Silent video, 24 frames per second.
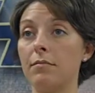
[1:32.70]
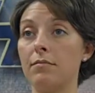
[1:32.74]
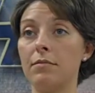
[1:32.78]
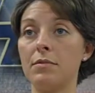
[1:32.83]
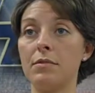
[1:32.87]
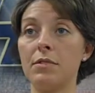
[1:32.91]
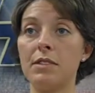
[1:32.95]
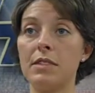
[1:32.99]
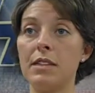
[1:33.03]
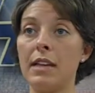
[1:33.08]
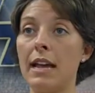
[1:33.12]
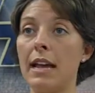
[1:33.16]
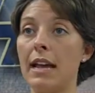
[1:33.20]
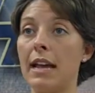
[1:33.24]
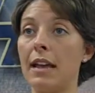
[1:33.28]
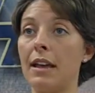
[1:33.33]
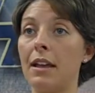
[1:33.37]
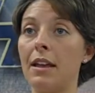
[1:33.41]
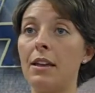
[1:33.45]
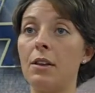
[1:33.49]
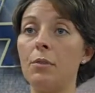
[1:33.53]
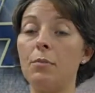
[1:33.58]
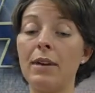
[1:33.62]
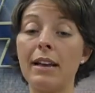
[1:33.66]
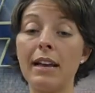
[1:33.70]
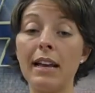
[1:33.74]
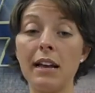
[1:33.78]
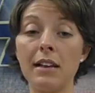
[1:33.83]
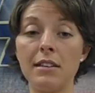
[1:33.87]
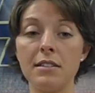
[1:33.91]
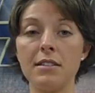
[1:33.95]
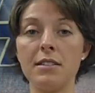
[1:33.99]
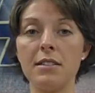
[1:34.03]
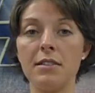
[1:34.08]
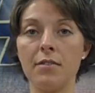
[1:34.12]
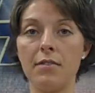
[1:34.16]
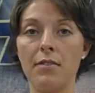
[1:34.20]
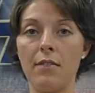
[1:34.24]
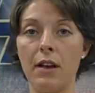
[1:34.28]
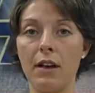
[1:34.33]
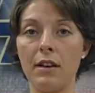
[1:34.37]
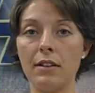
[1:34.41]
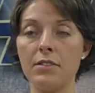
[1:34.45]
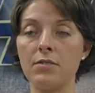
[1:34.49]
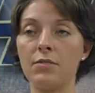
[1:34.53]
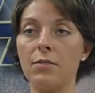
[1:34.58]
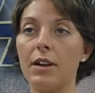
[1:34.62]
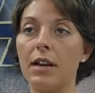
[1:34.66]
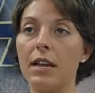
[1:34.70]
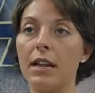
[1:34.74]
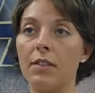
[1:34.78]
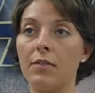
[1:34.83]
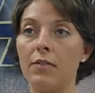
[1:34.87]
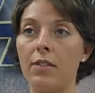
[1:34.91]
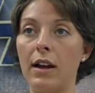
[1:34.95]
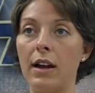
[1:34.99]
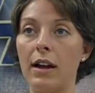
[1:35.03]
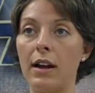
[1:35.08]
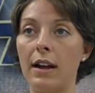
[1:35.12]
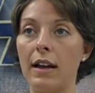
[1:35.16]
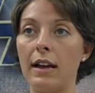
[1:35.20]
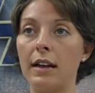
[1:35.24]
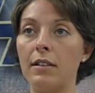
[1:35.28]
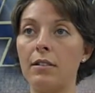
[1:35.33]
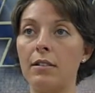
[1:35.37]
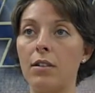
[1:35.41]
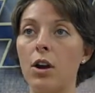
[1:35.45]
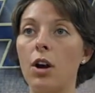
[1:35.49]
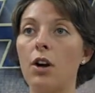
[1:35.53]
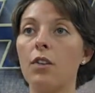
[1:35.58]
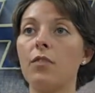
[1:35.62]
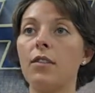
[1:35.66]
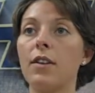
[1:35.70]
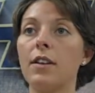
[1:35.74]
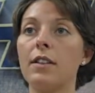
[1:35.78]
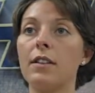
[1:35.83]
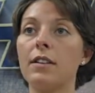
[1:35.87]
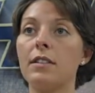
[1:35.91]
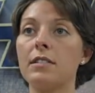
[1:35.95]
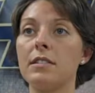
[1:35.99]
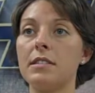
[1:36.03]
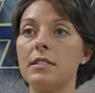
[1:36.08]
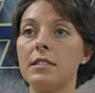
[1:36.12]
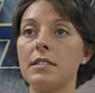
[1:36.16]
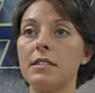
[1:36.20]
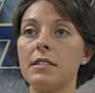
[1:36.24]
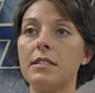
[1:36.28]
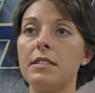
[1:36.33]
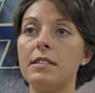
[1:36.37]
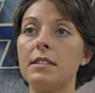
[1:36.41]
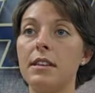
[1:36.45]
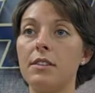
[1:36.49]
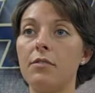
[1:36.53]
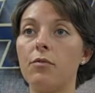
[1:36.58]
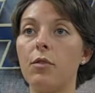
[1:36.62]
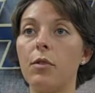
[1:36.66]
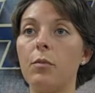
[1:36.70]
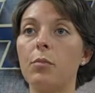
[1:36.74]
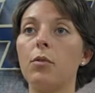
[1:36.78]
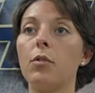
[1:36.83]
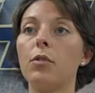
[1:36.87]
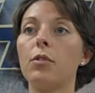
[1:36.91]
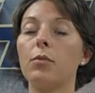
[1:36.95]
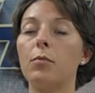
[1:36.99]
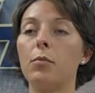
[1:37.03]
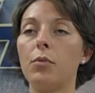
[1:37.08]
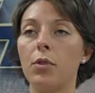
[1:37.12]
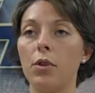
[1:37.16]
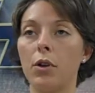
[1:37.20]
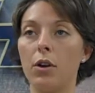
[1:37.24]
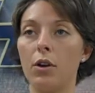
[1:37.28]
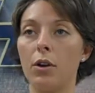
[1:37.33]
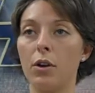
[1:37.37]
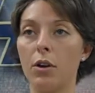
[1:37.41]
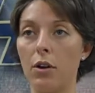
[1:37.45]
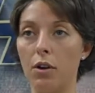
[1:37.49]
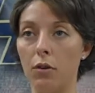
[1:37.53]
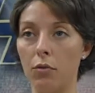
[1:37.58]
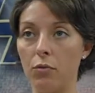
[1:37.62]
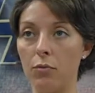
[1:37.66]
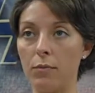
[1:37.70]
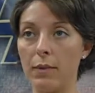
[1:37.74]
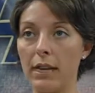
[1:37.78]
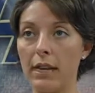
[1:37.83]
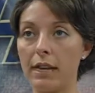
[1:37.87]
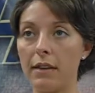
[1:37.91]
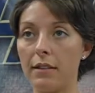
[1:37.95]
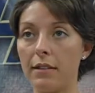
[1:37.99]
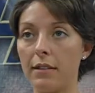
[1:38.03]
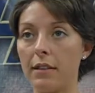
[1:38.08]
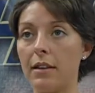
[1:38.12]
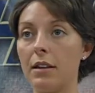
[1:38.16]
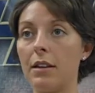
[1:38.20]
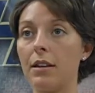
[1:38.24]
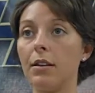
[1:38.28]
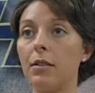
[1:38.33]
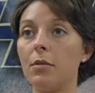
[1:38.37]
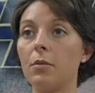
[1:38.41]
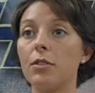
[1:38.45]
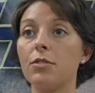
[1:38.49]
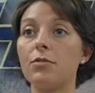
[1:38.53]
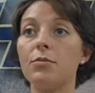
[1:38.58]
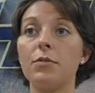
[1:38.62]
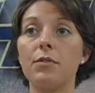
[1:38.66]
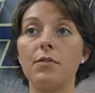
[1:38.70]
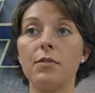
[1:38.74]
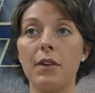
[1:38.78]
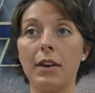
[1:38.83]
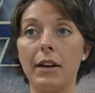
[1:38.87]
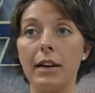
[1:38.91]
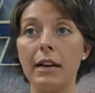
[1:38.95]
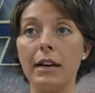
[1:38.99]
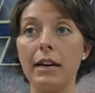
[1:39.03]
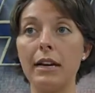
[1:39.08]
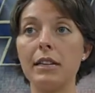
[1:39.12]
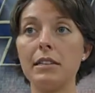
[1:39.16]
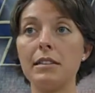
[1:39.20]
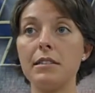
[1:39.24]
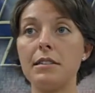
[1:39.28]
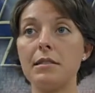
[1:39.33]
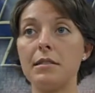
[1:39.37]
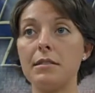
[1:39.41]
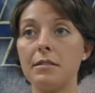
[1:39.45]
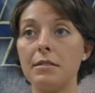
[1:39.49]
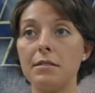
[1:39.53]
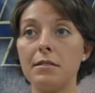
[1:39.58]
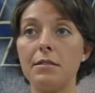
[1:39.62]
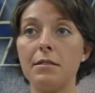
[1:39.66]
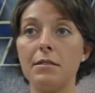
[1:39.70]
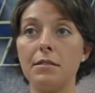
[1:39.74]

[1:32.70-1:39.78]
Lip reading: say, because of us running at the Fire Ant, offering their assistance if we were to put on our own meet here, which was very nice.